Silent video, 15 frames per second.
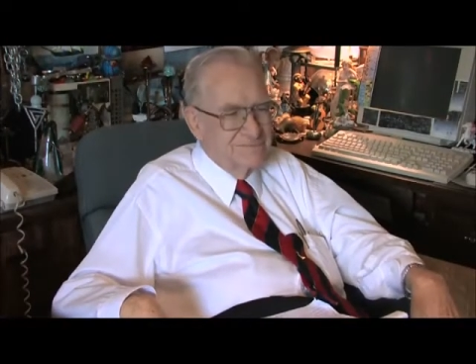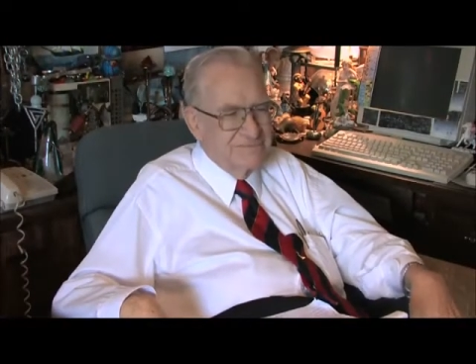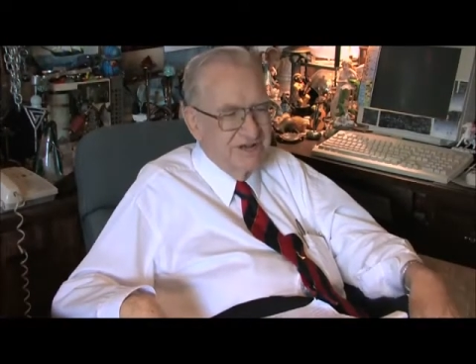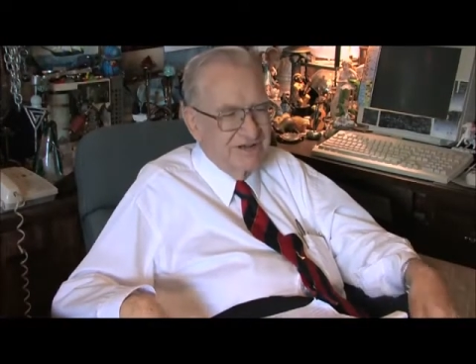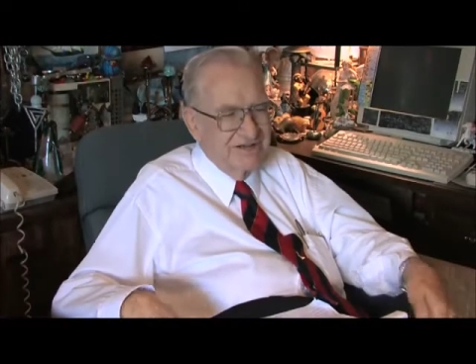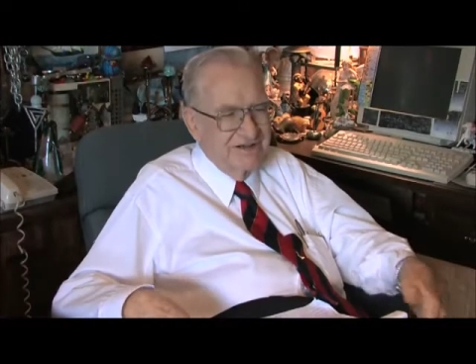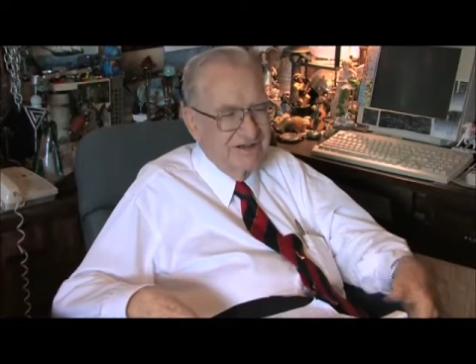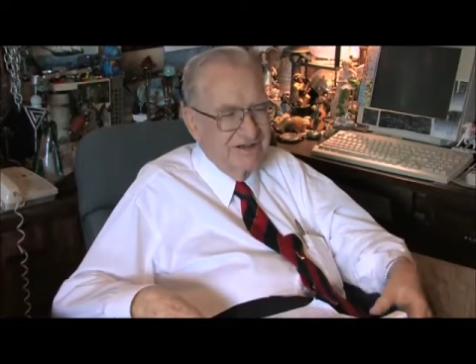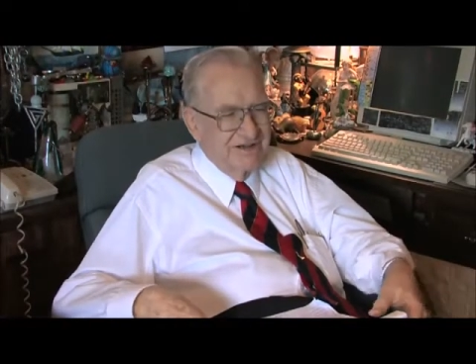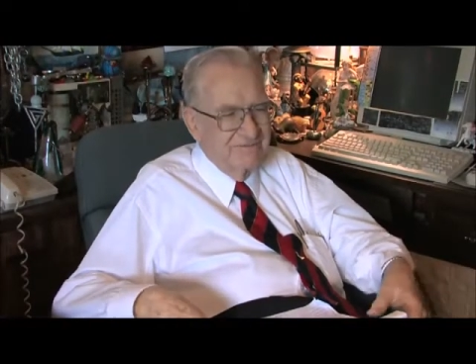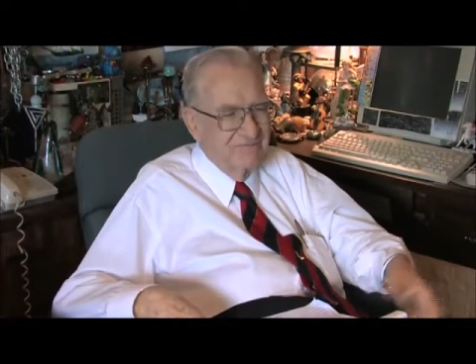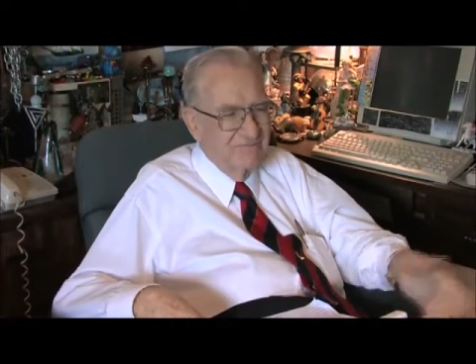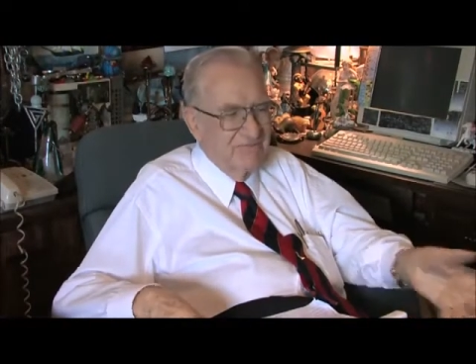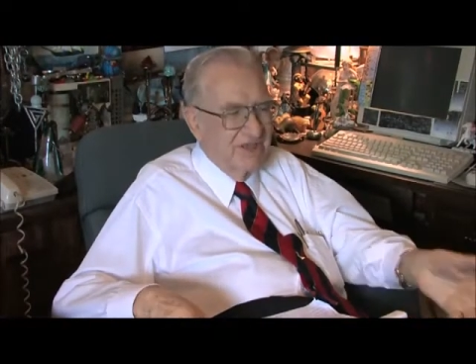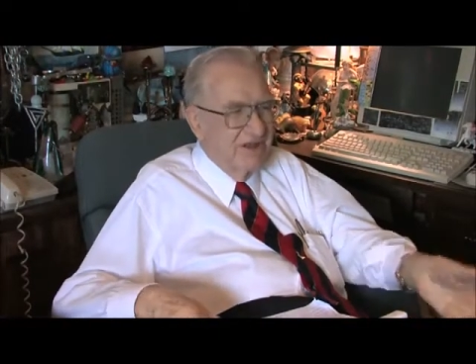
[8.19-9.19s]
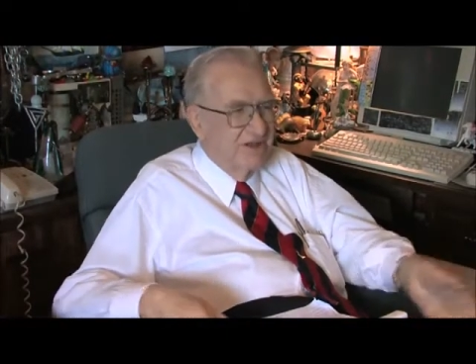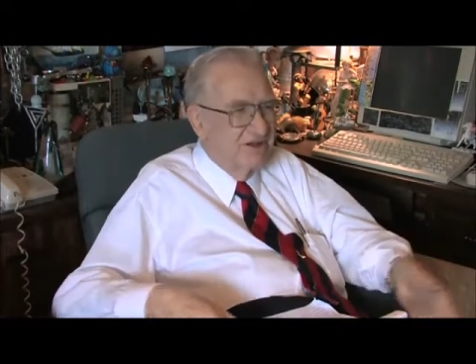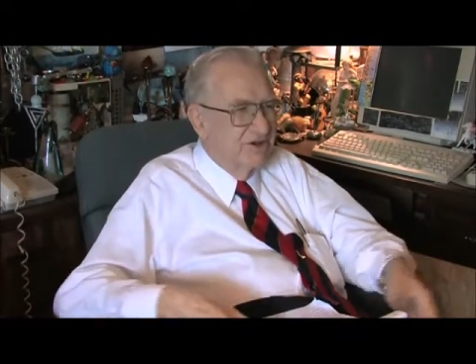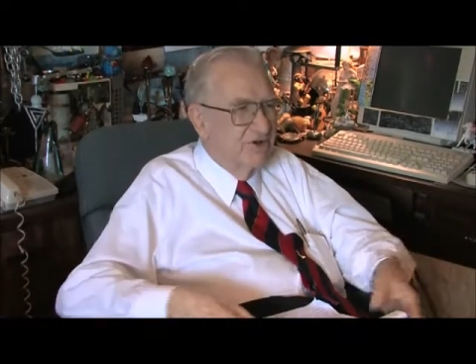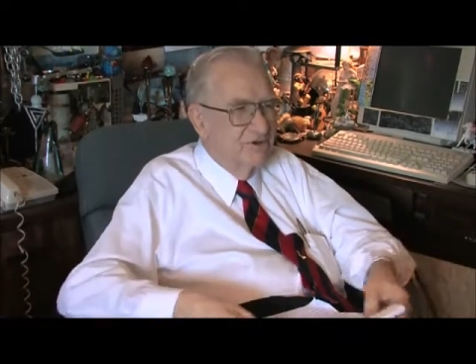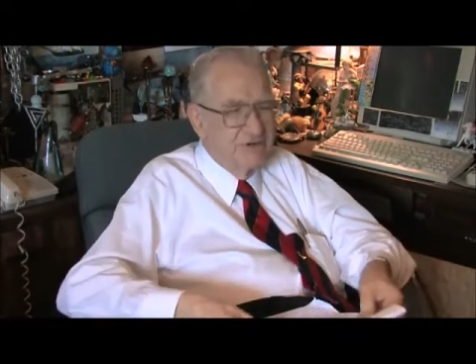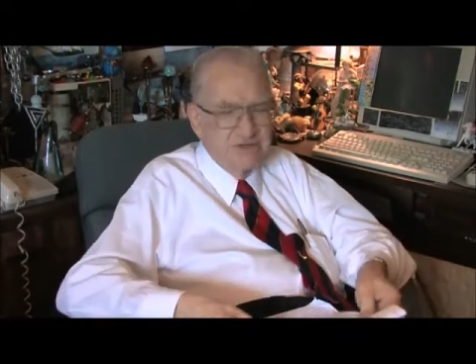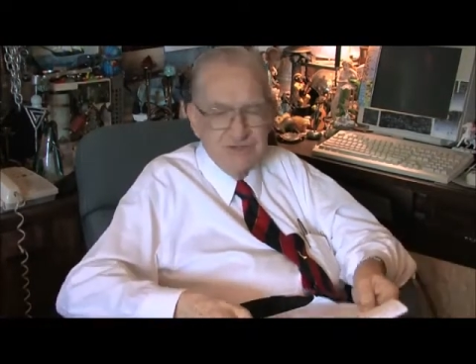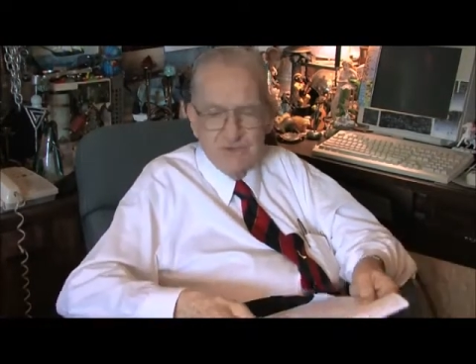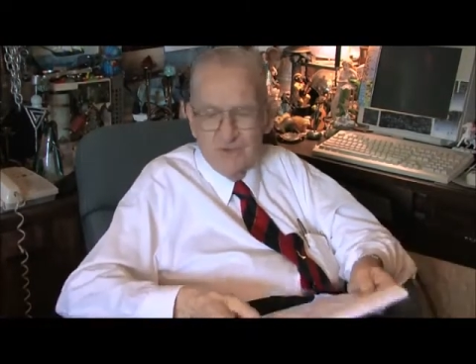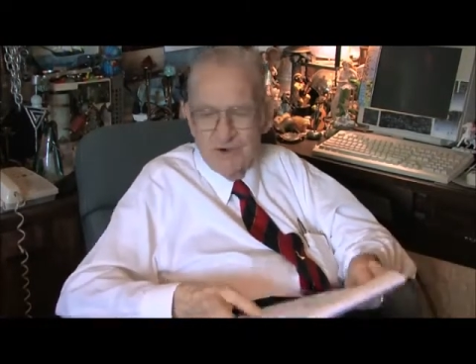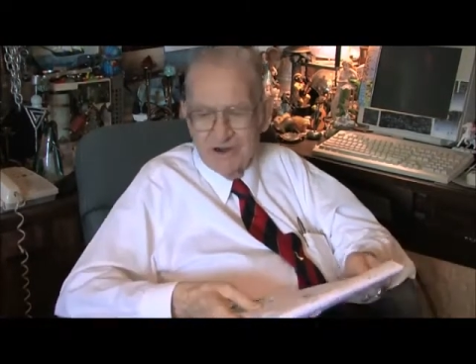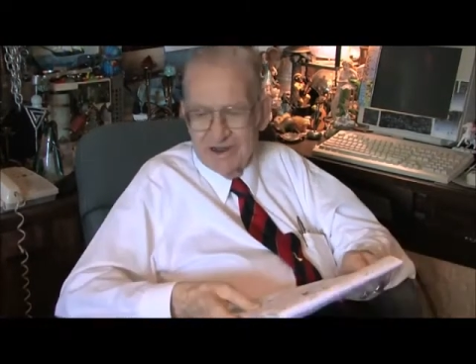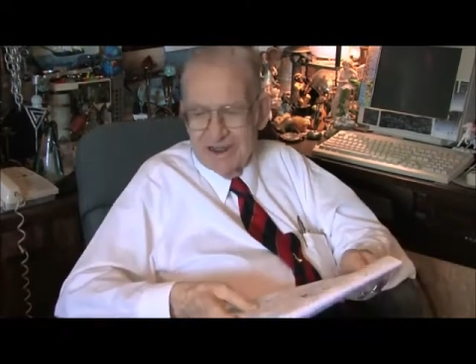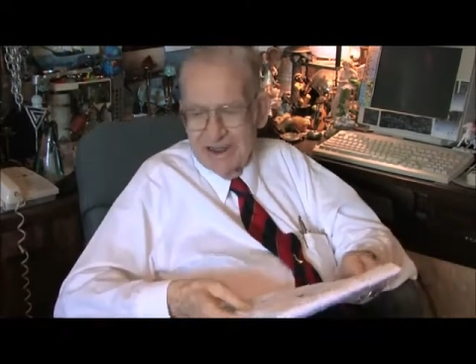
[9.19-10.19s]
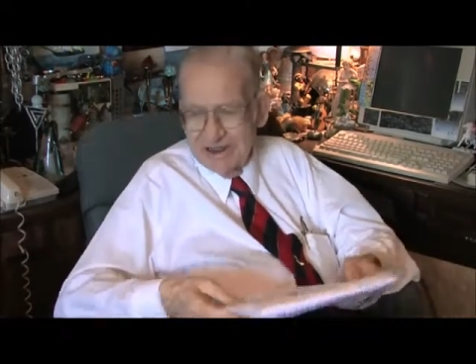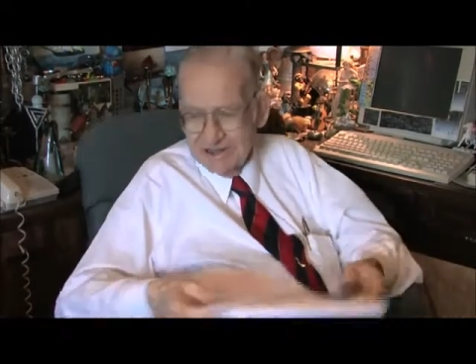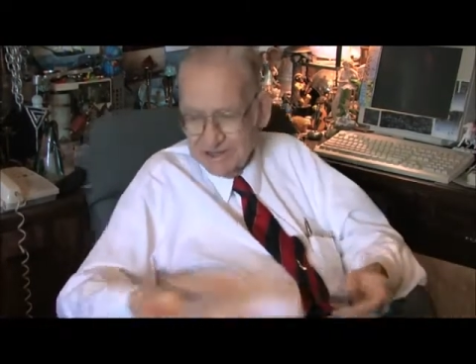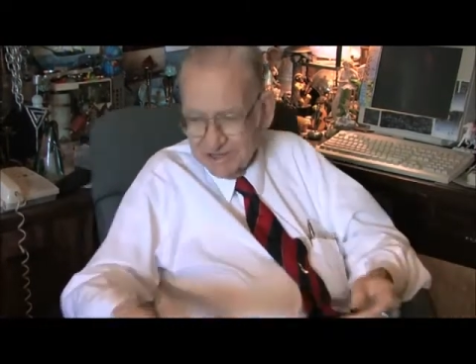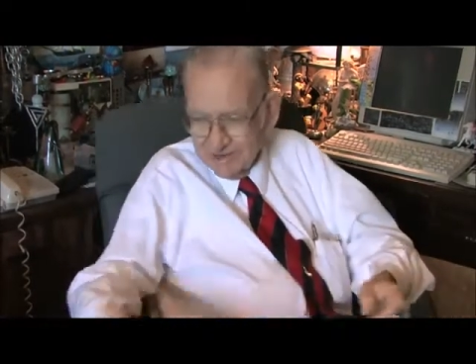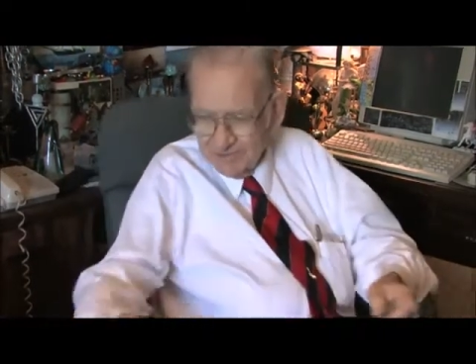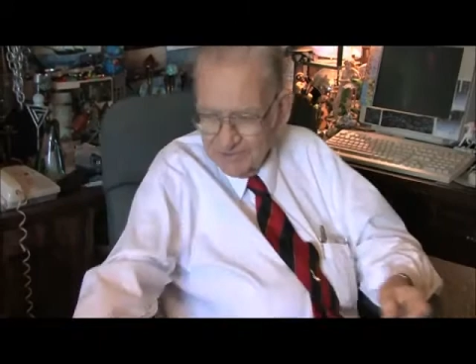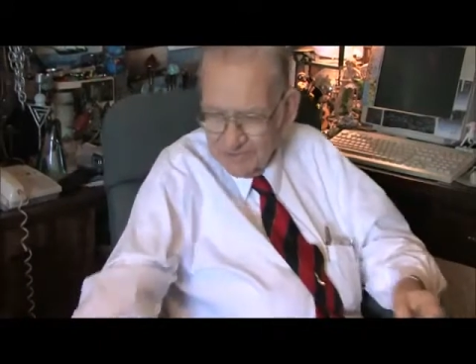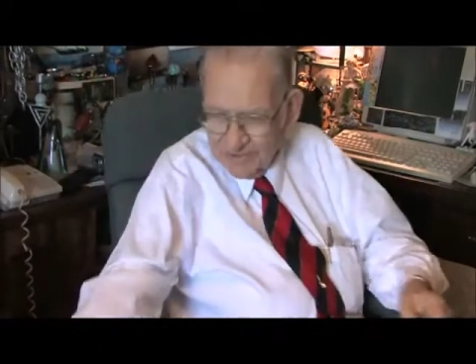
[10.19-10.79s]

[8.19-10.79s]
that uh, Newton's work has